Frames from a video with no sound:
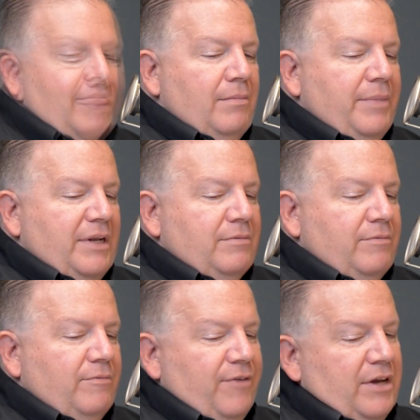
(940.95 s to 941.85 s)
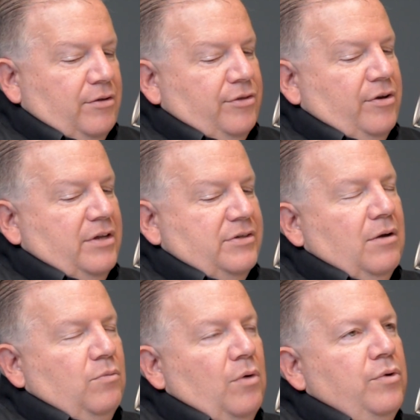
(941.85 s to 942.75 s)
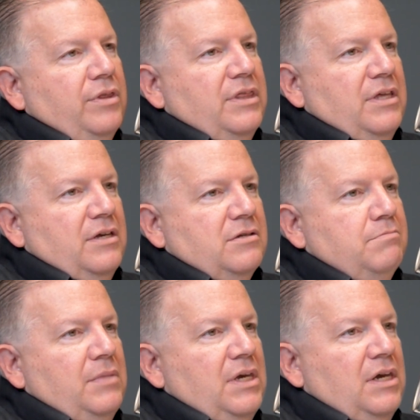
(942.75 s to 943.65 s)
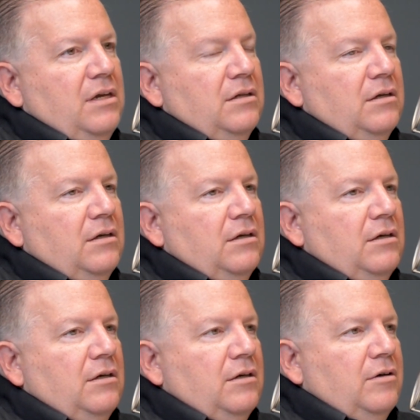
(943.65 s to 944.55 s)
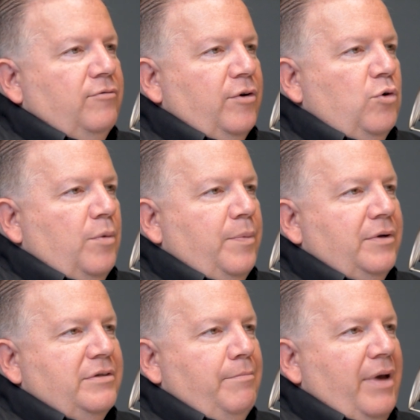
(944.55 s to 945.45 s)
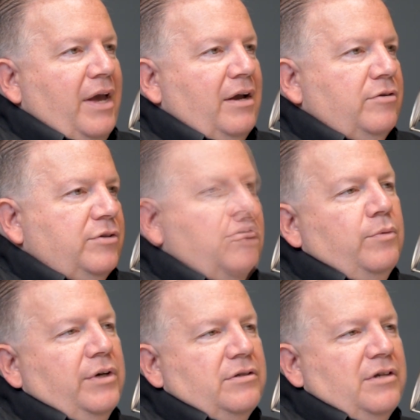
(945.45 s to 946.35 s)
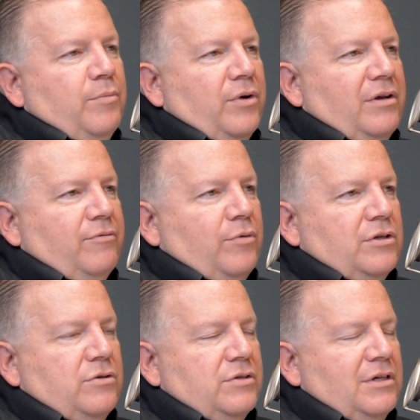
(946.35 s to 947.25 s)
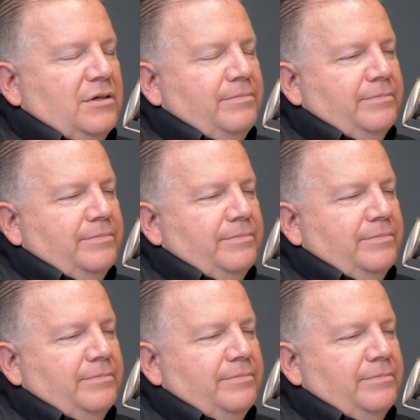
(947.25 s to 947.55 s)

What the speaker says: But final thoughts, what will this mean for corporates and bankers? A quick summary of what you see.